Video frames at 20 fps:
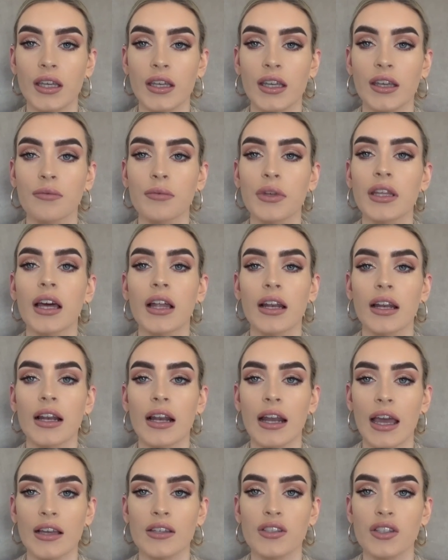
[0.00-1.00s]
give me that
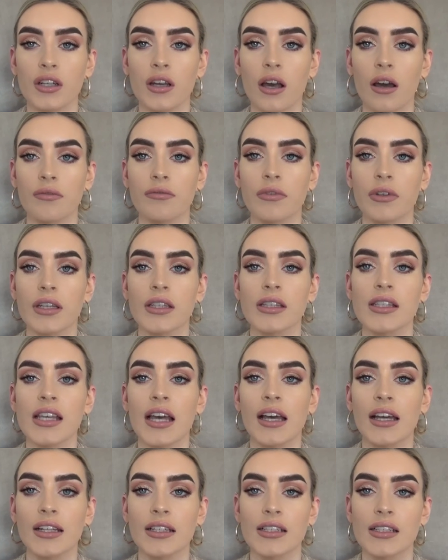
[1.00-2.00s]
little extra confidence
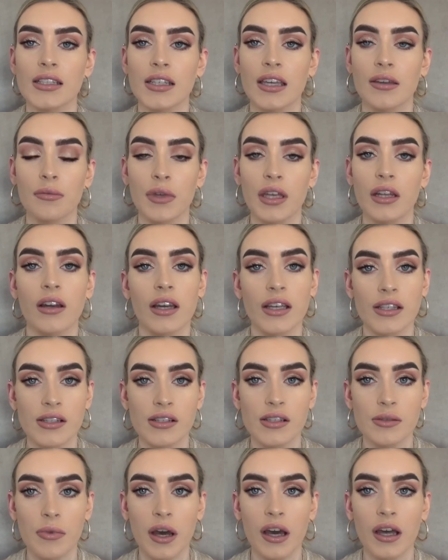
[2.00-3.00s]
and give me a
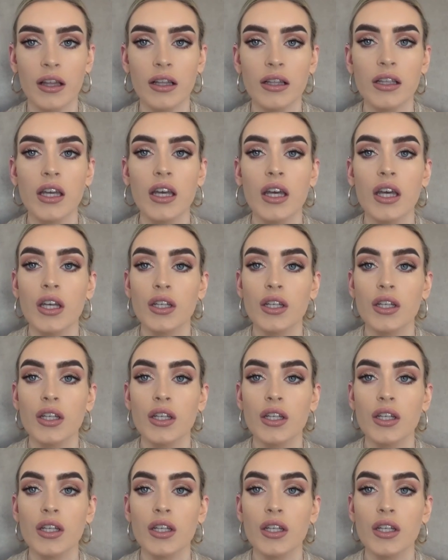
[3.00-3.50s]
nicer smile.